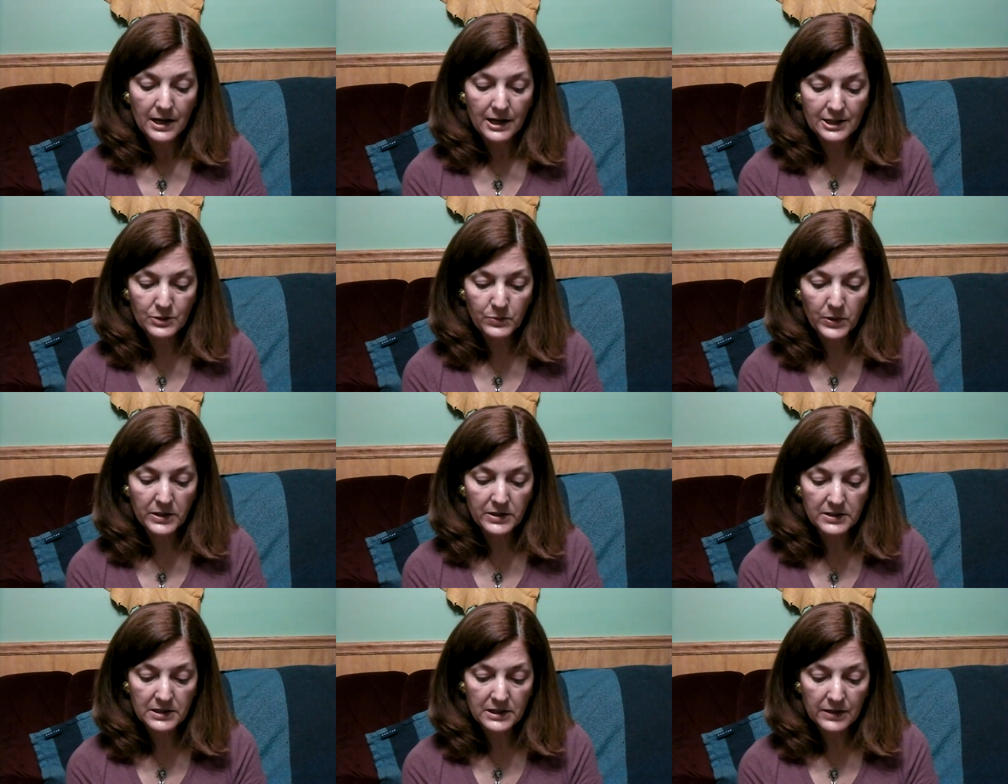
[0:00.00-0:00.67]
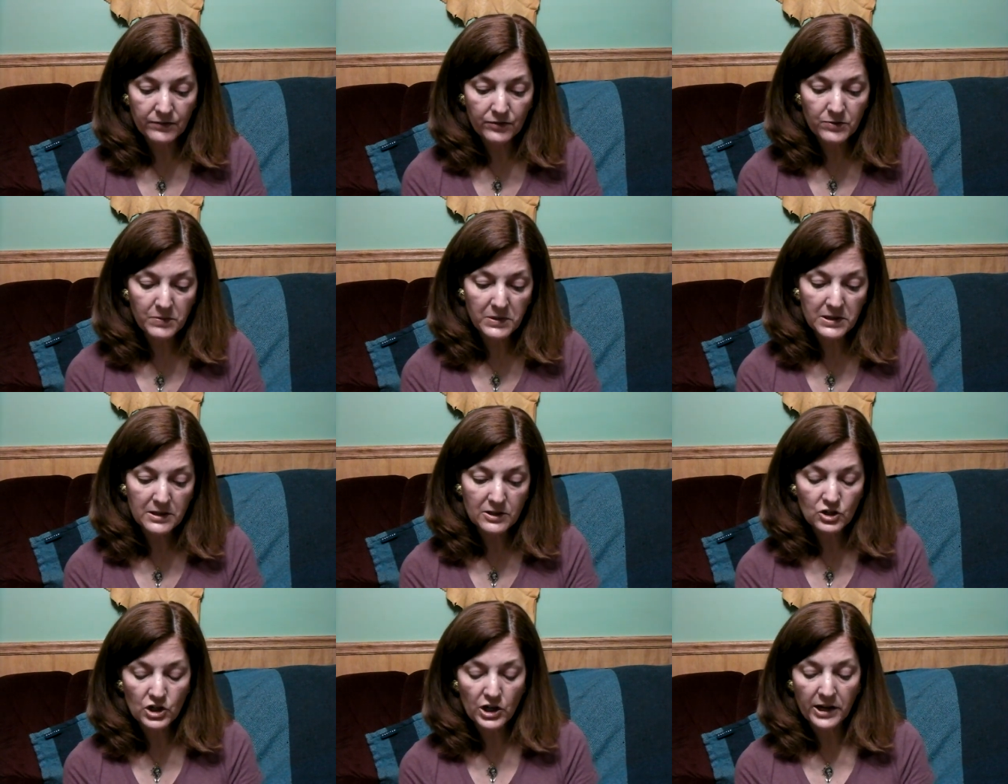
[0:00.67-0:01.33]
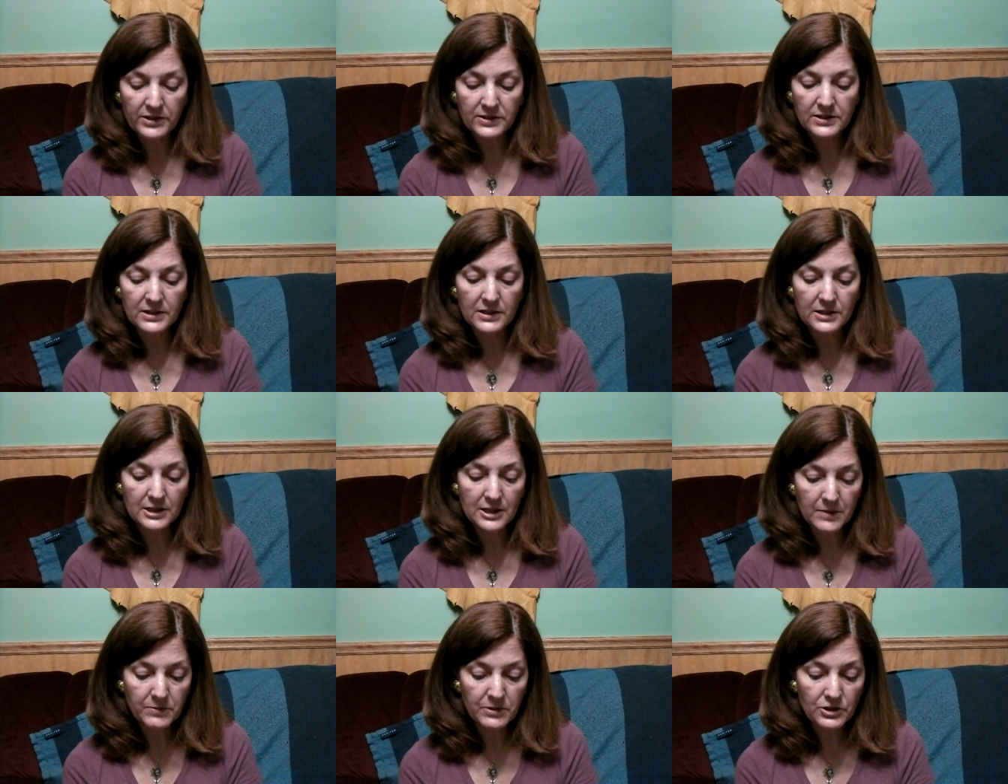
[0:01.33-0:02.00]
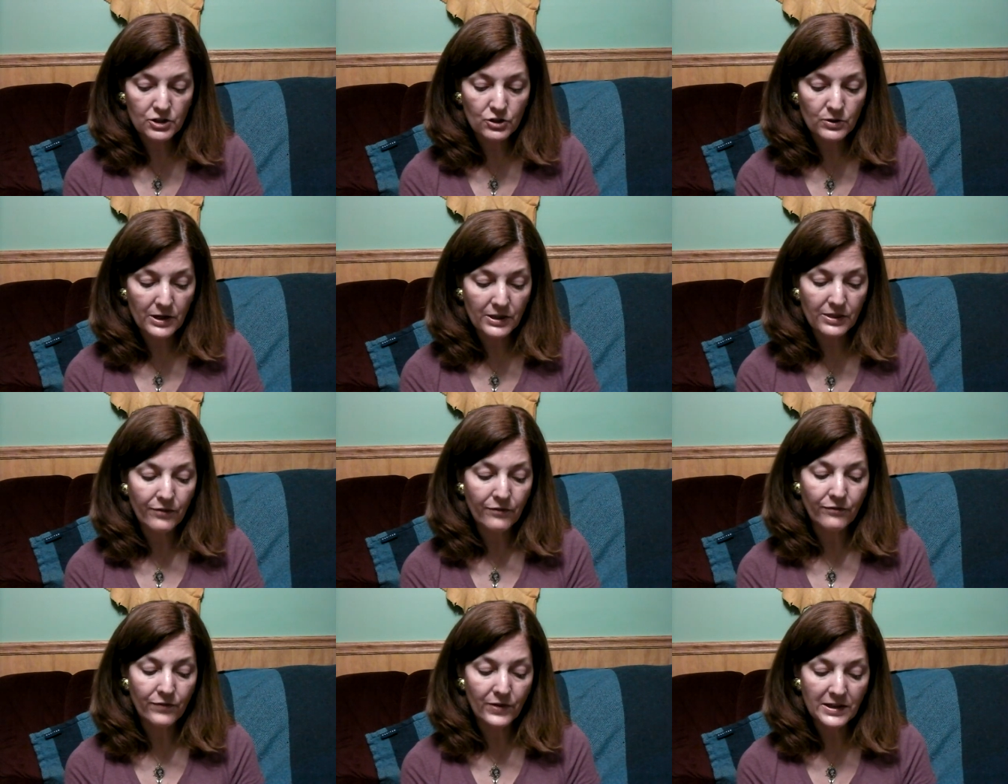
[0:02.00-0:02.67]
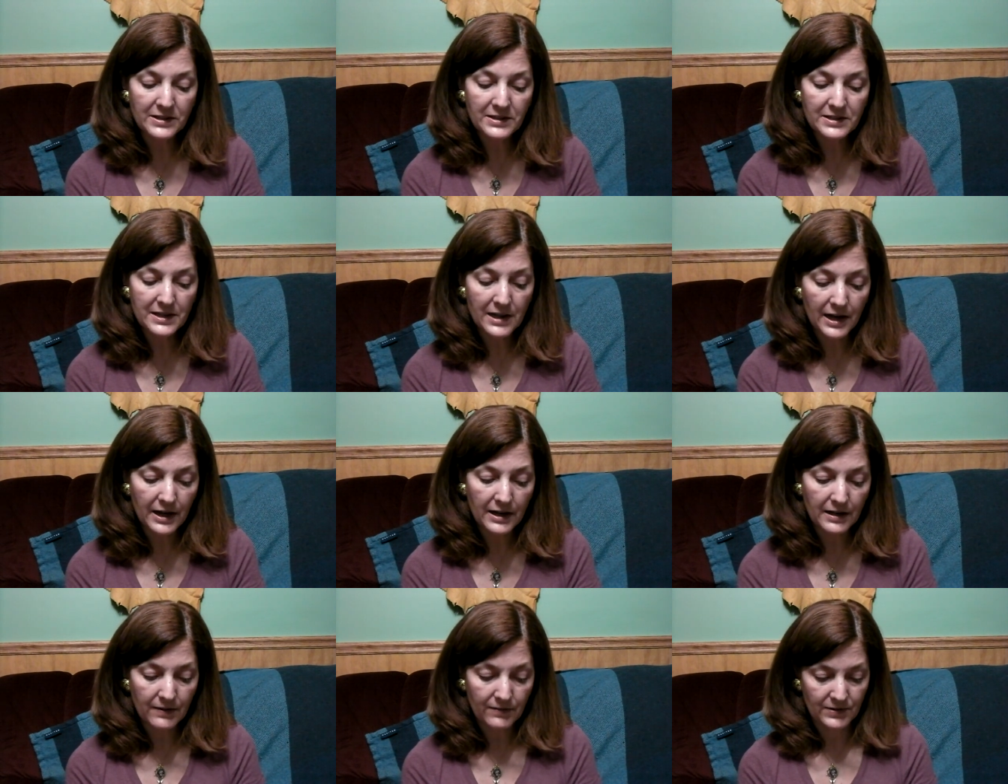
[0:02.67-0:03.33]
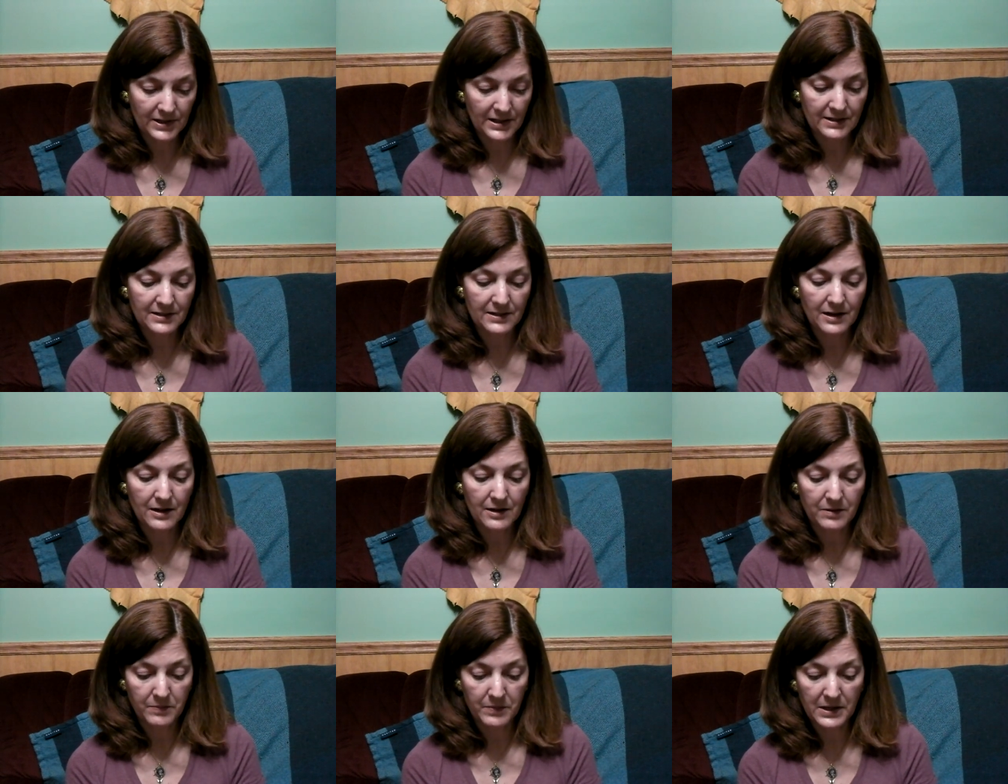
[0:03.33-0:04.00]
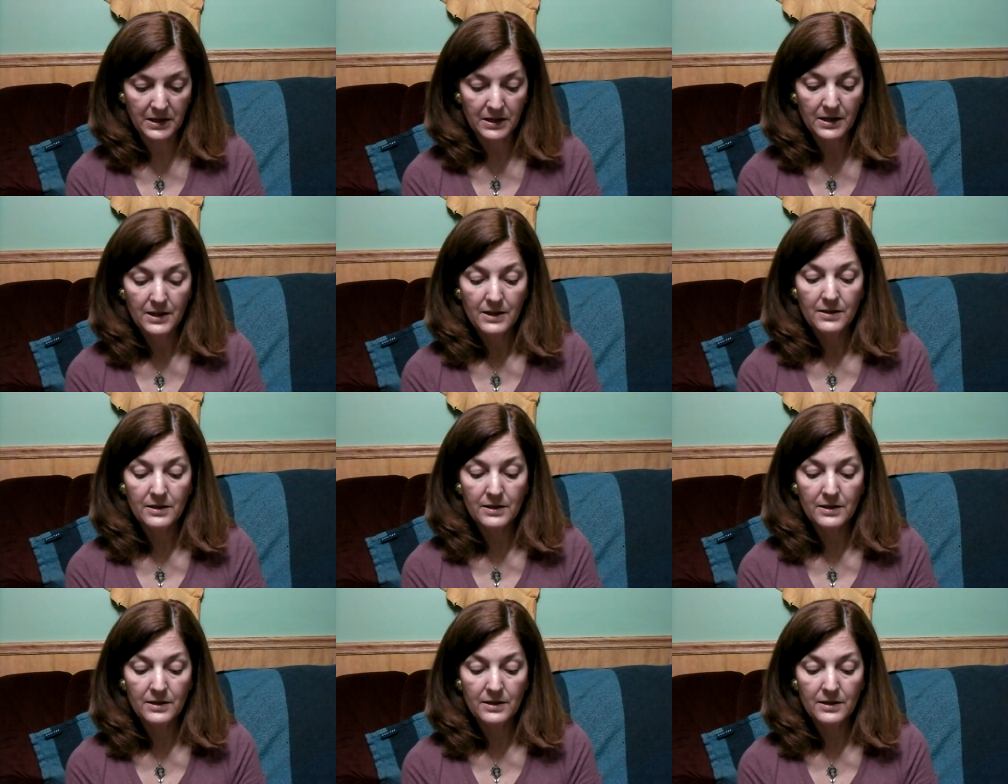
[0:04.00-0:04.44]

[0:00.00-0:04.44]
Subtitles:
as well as giving me the chance to demonstrate the fun side of taxonomy,